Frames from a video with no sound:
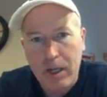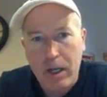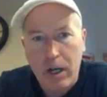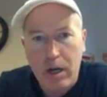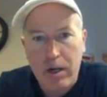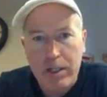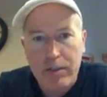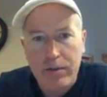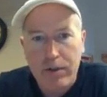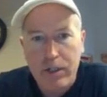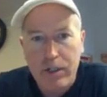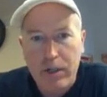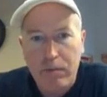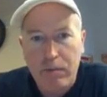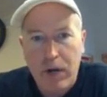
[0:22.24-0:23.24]
Alright, so
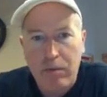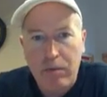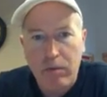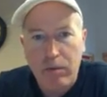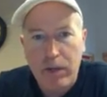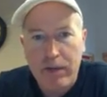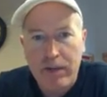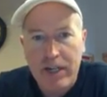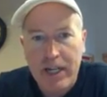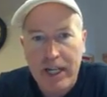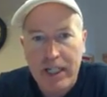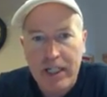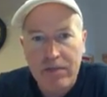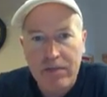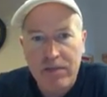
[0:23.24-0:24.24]
here's our problem. We have a
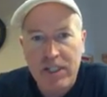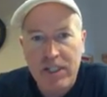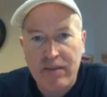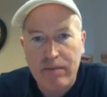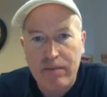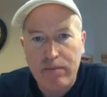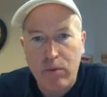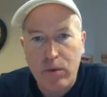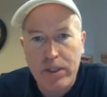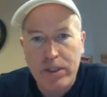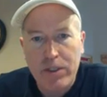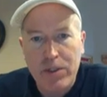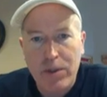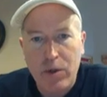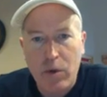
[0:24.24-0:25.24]
negative
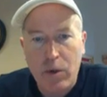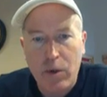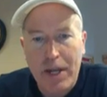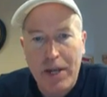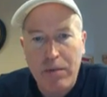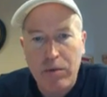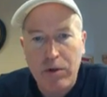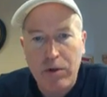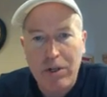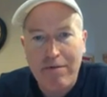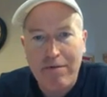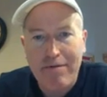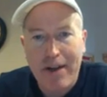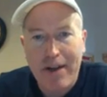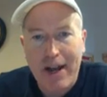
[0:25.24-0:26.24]
7.08. We're going to
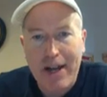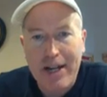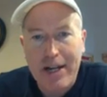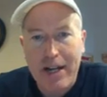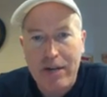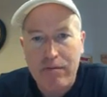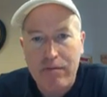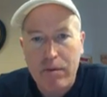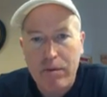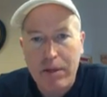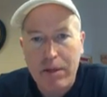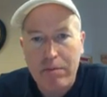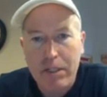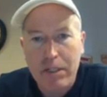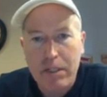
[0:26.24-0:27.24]
divide it, remember
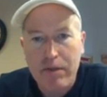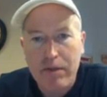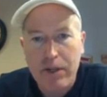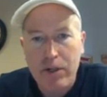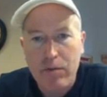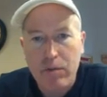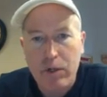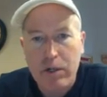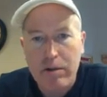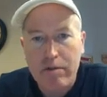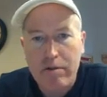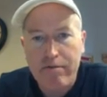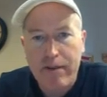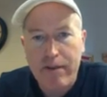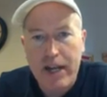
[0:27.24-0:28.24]
that means division, we're going
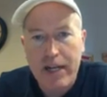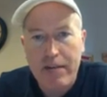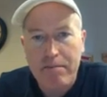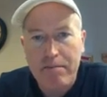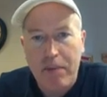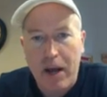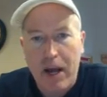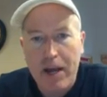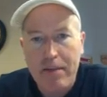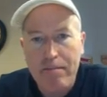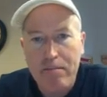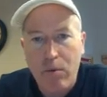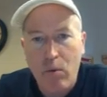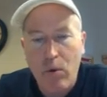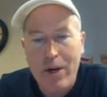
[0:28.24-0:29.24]
to divide it by
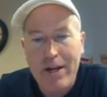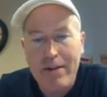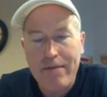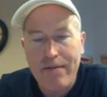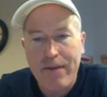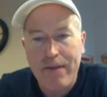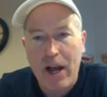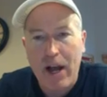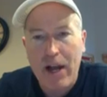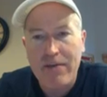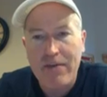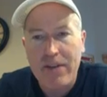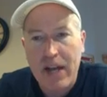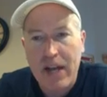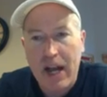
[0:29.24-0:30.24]

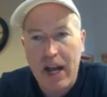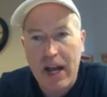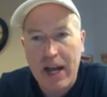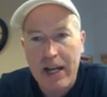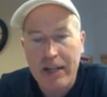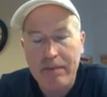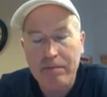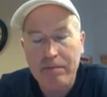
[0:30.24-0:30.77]
0.59.